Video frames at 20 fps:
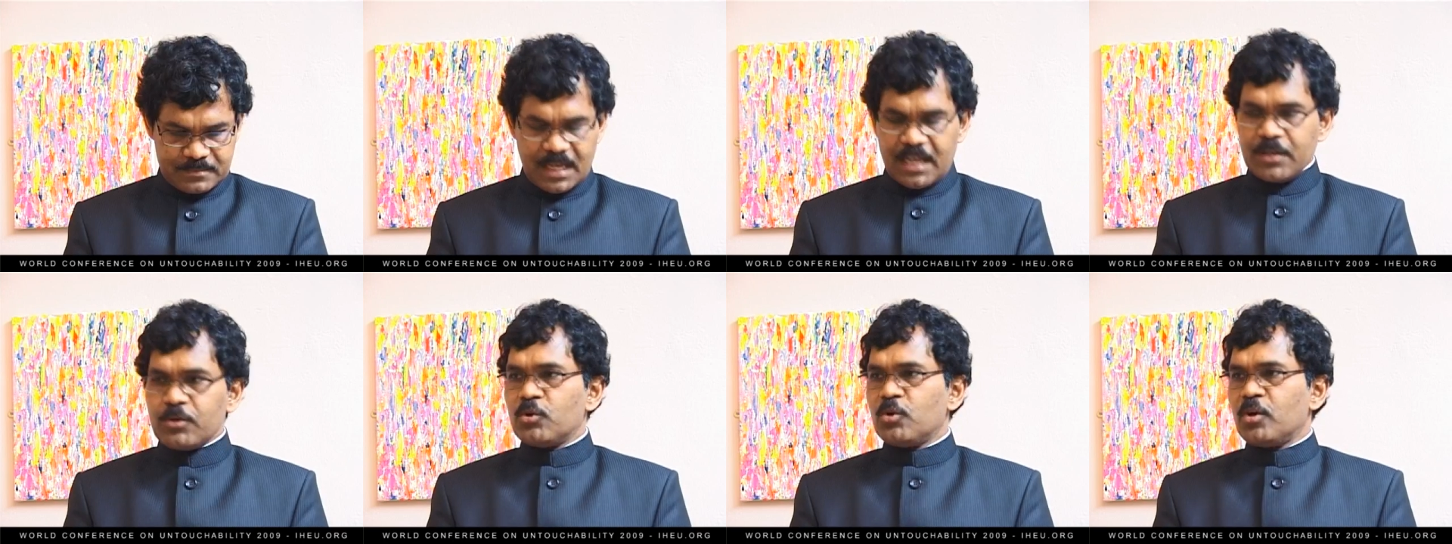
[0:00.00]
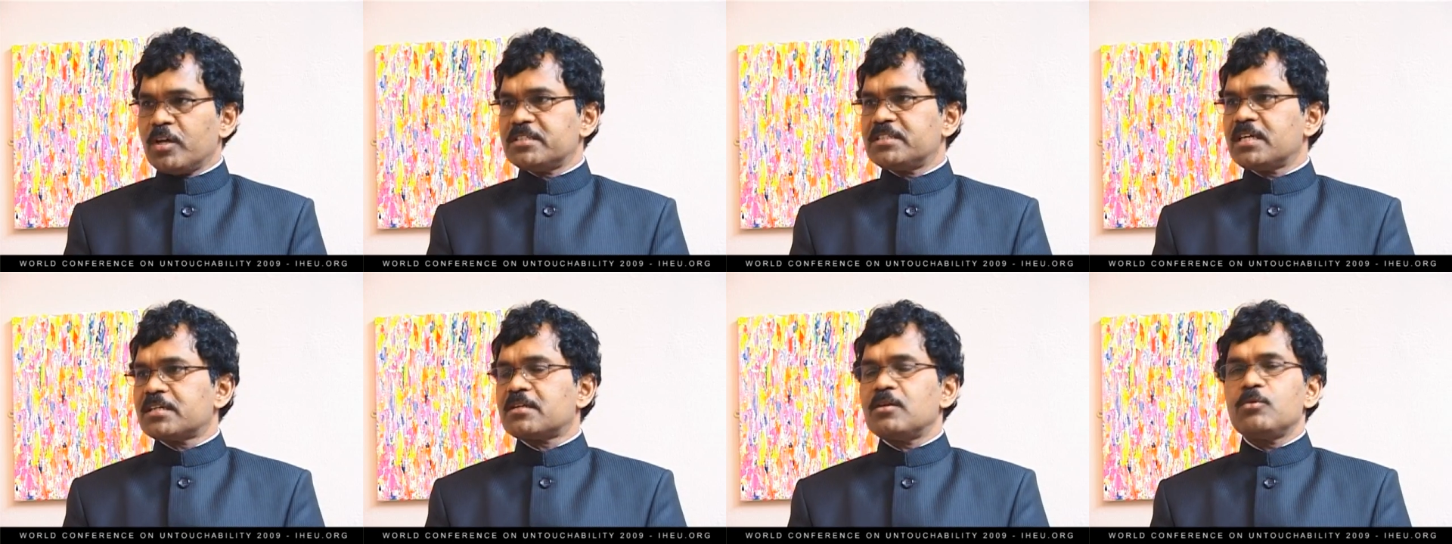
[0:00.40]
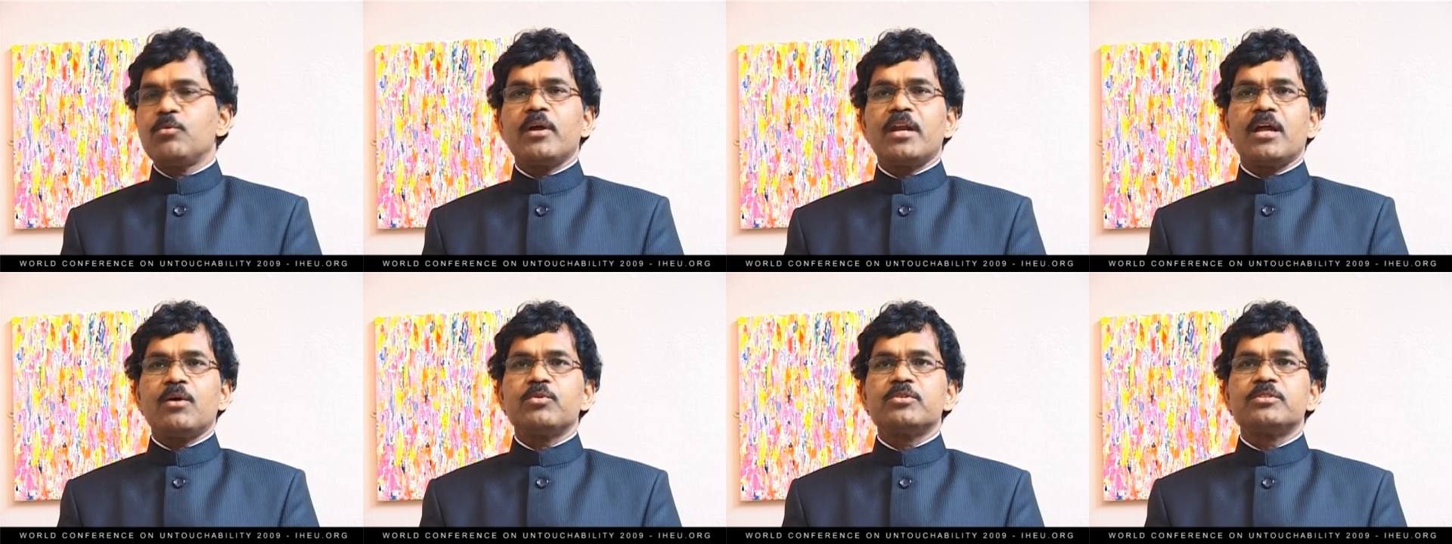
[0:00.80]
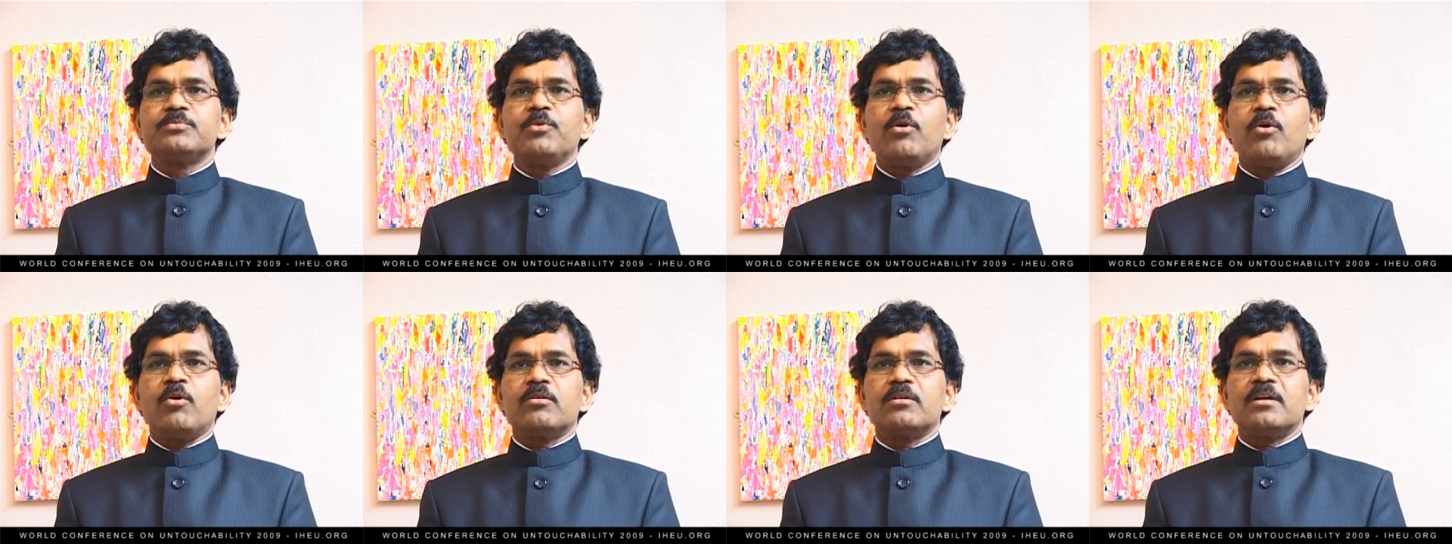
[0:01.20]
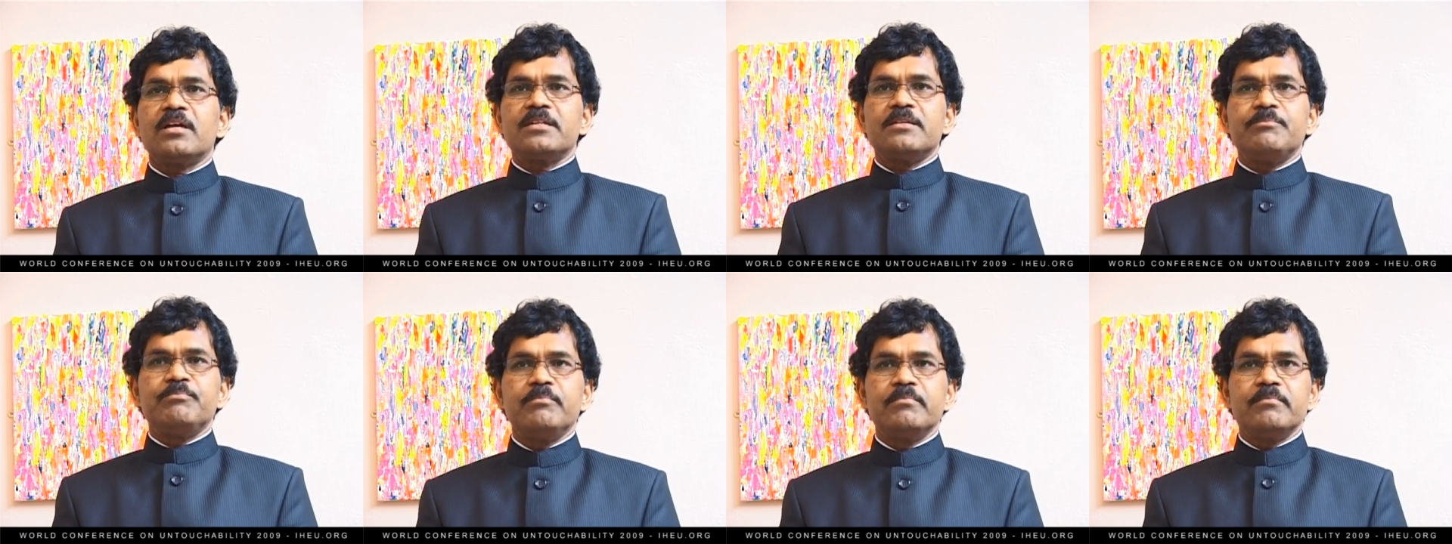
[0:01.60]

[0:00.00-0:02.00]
I don't know exactly when I was born.